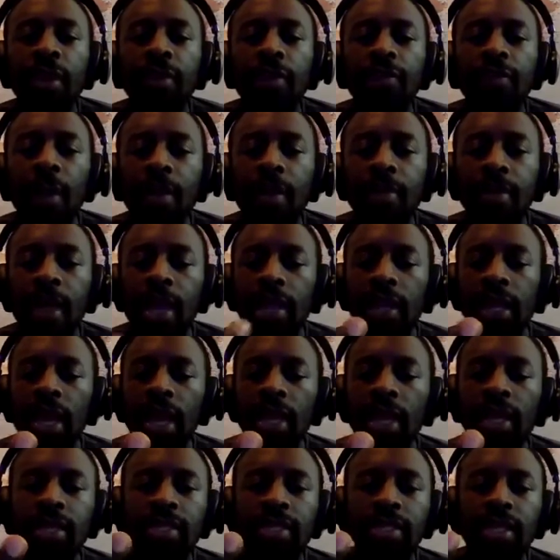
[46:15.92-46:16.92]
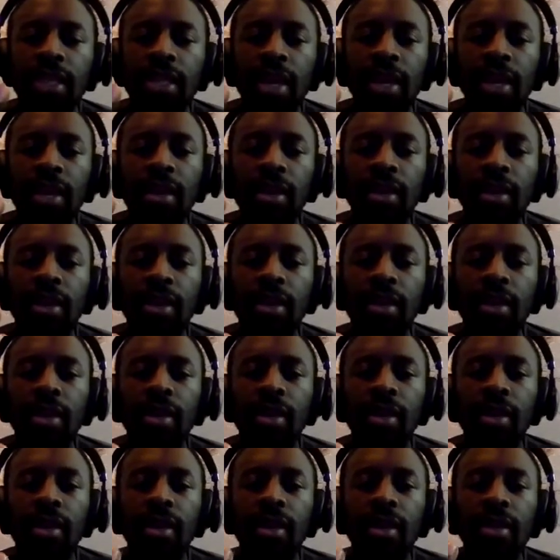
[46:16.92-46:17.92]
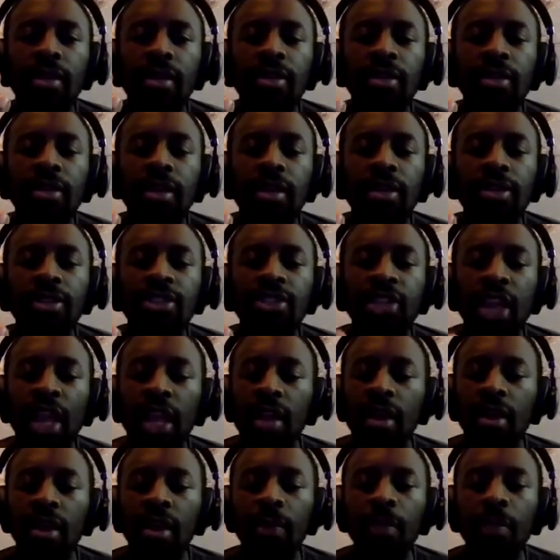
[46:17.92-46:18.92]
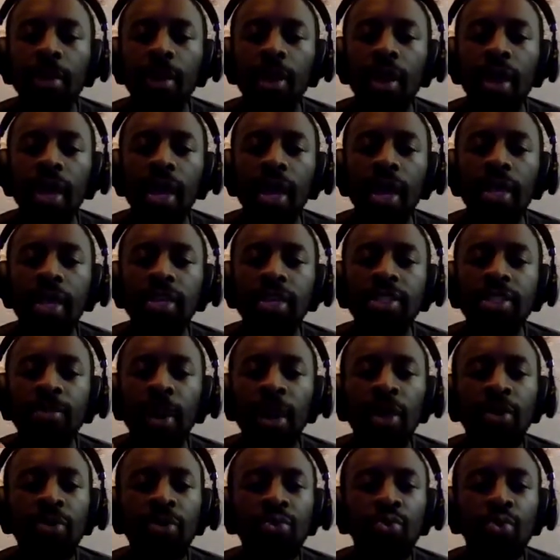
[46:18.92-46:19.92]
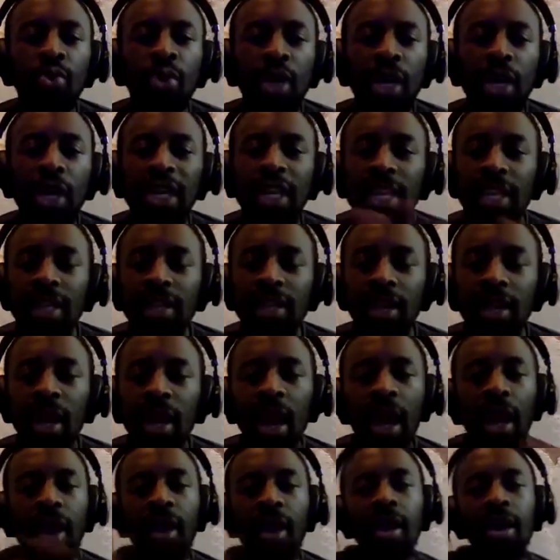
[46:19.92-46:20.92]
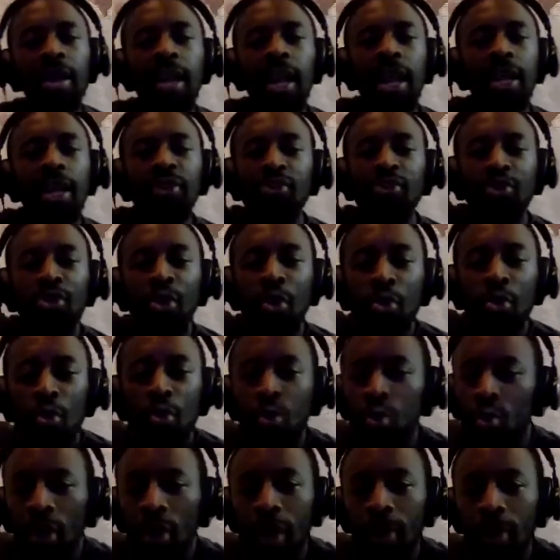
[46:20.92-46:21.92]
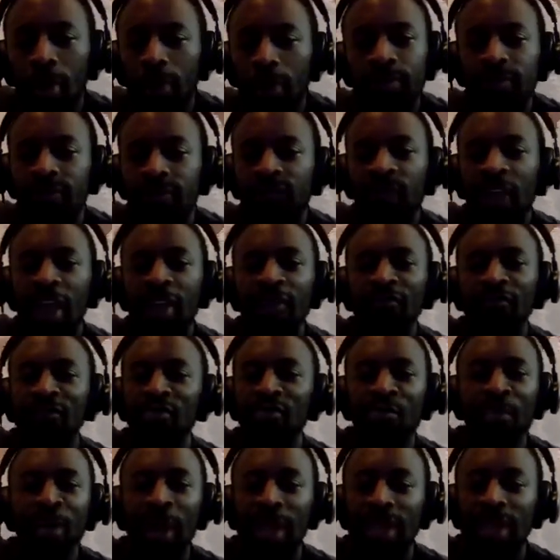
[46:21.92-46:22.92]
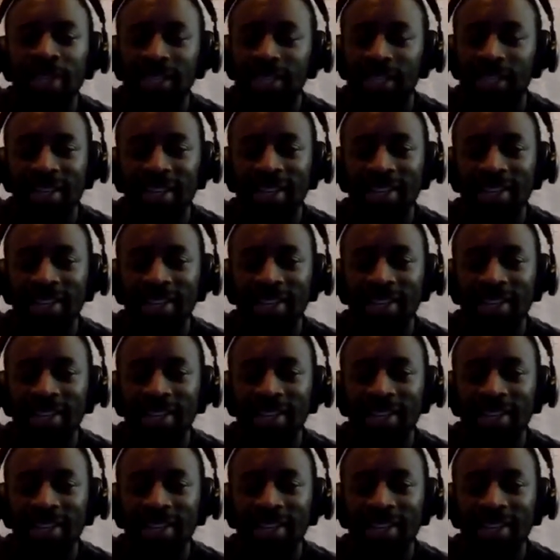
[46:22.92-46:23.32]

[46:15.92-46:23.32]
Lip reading: Aubameyang, Lacazette, Xhaka, Partey, and Ceballos all got cleared, I can't now just go call up 5 new Manji.